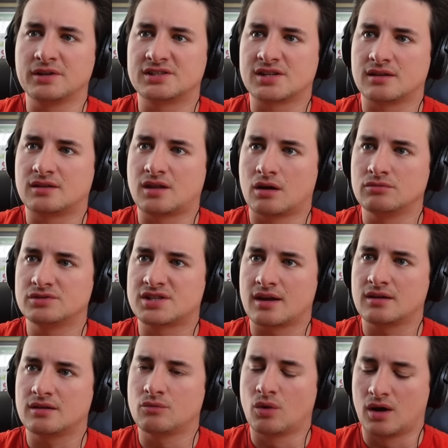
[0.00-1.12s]
said, I don't
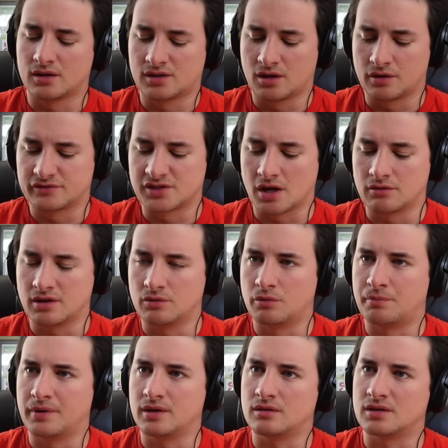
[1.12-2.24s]
know if Tony
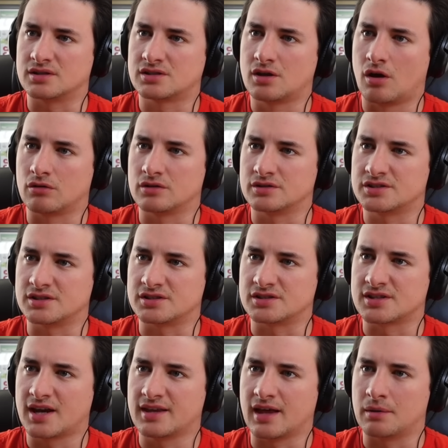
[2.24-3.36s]
would be this cognizant to
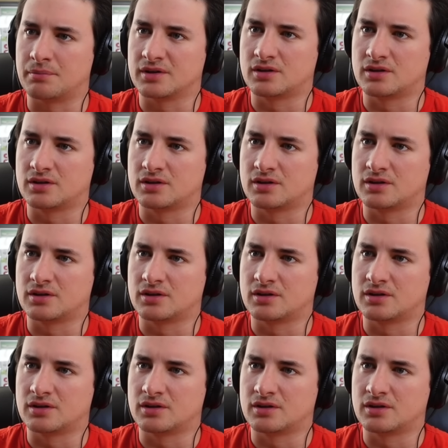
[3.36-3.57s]
say that, but